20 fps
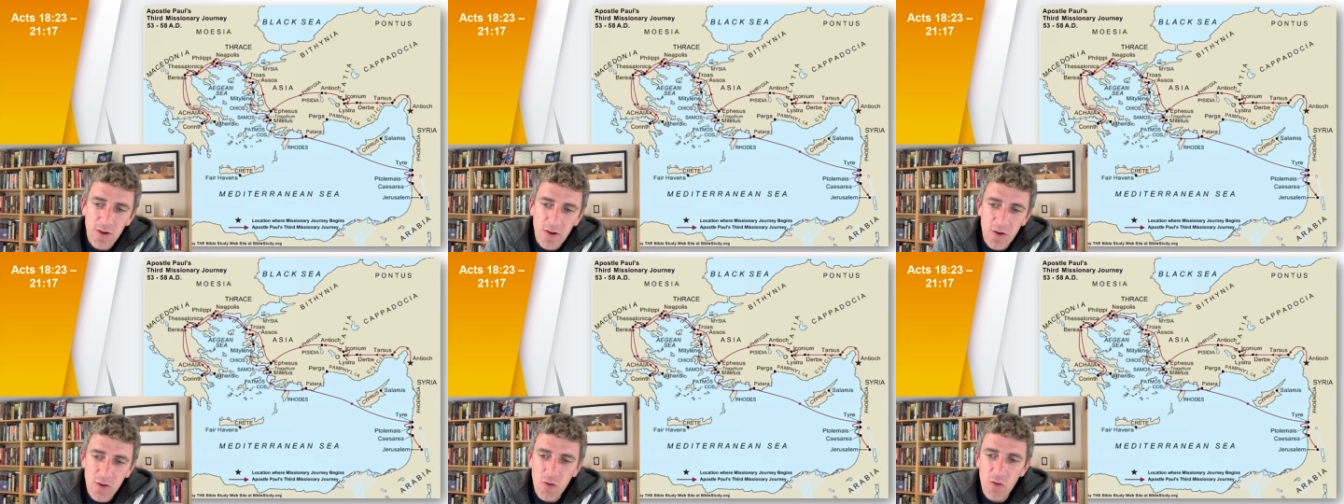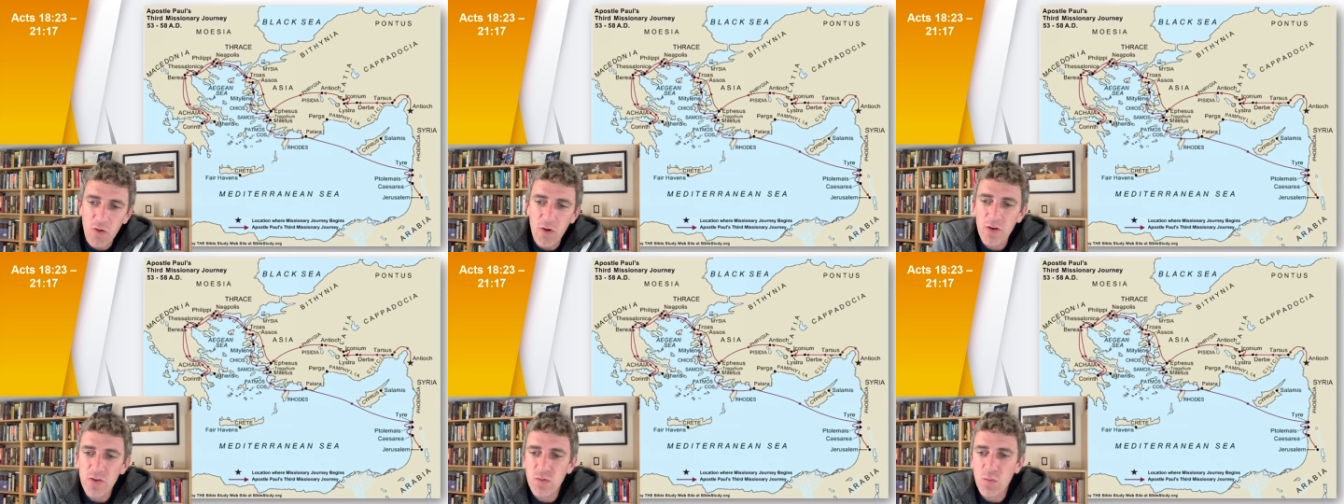
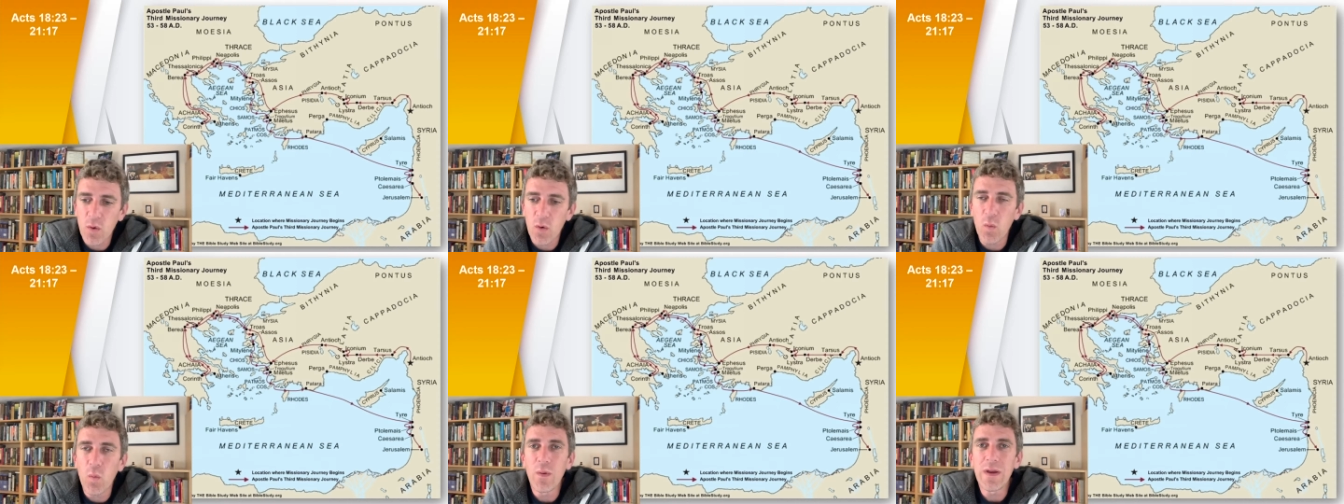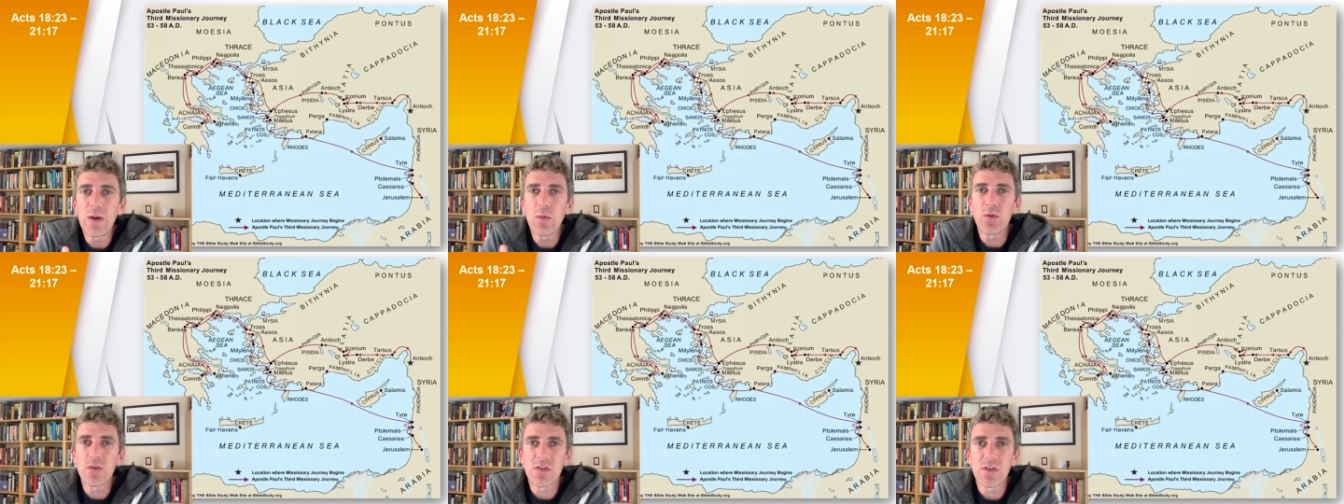across what
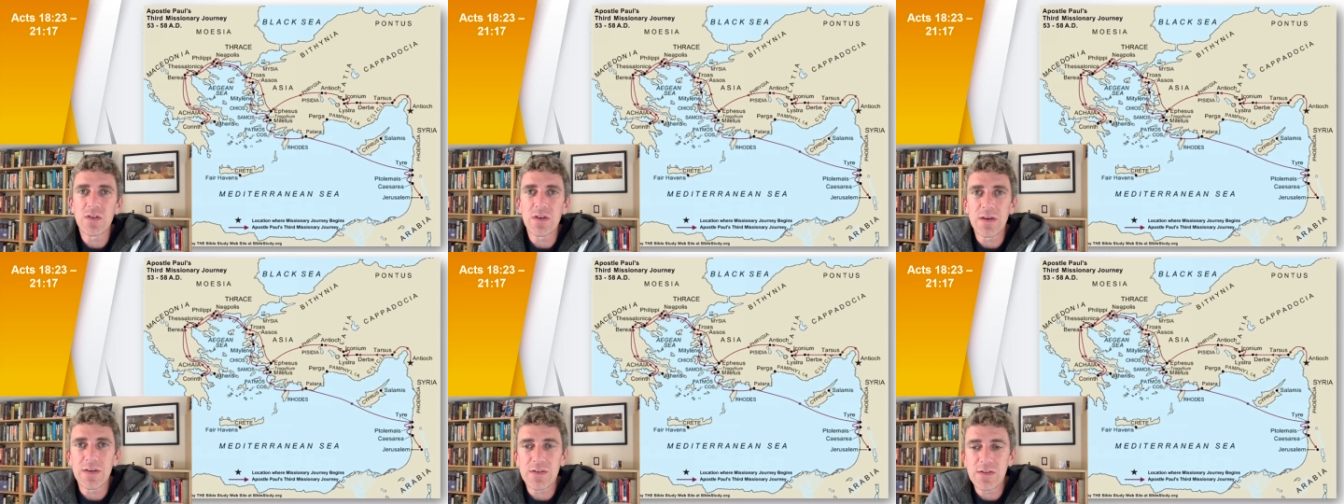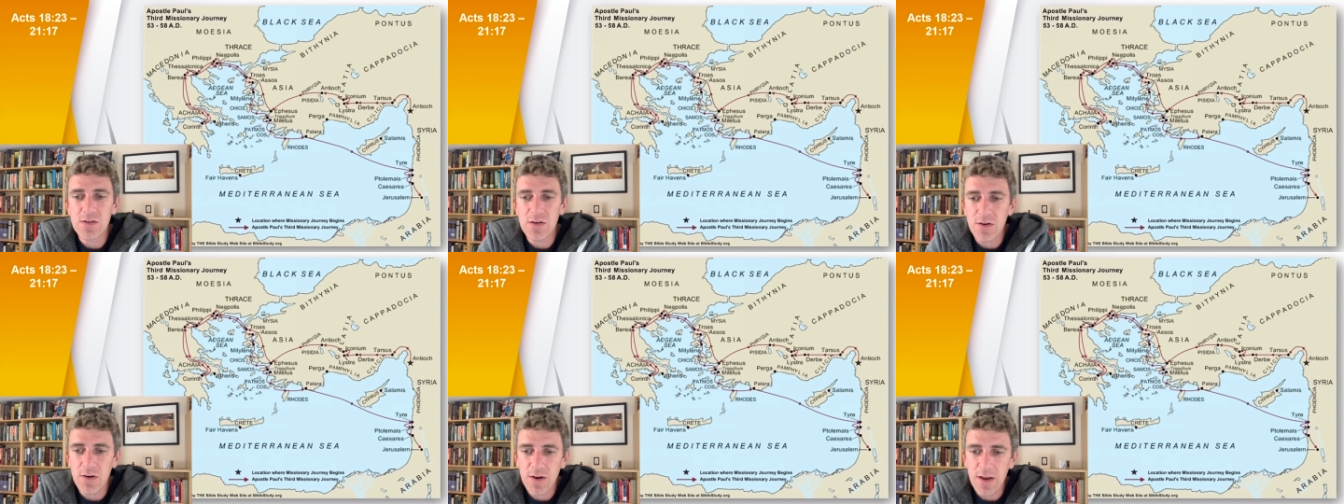we would see as
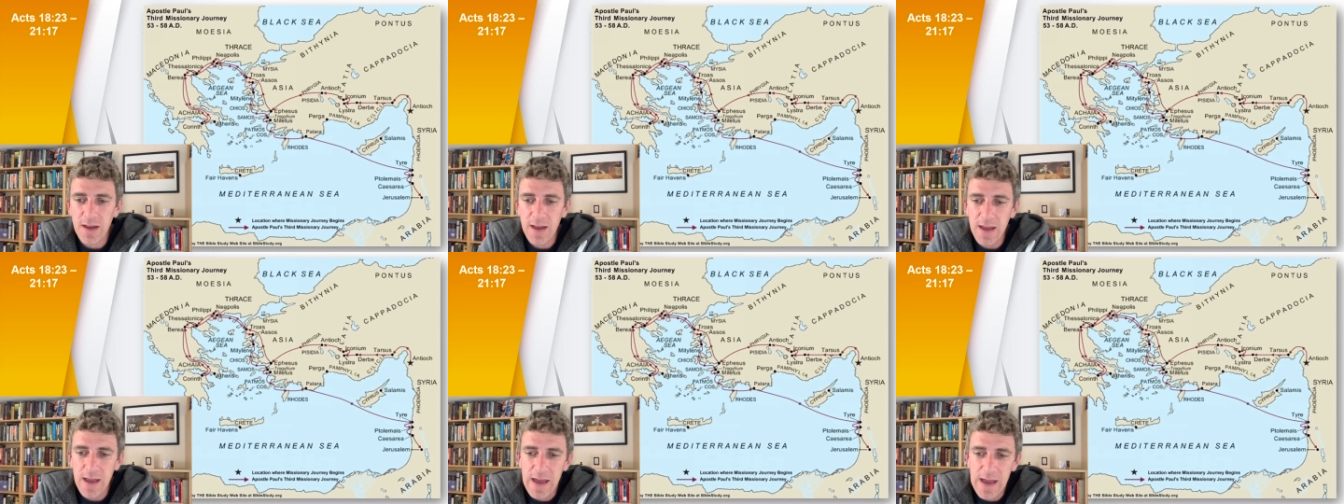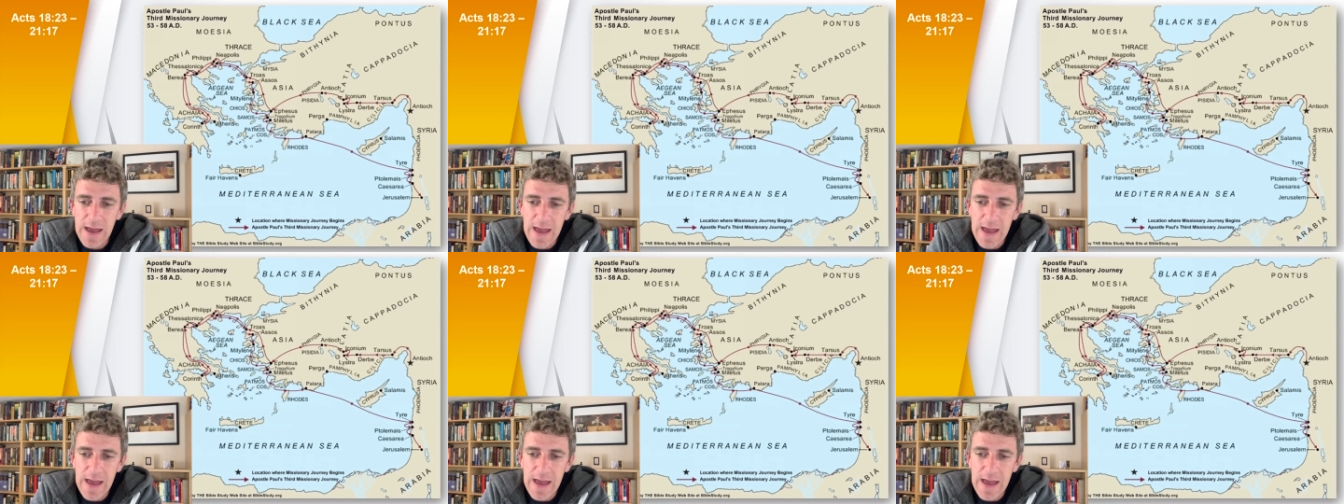Turkey,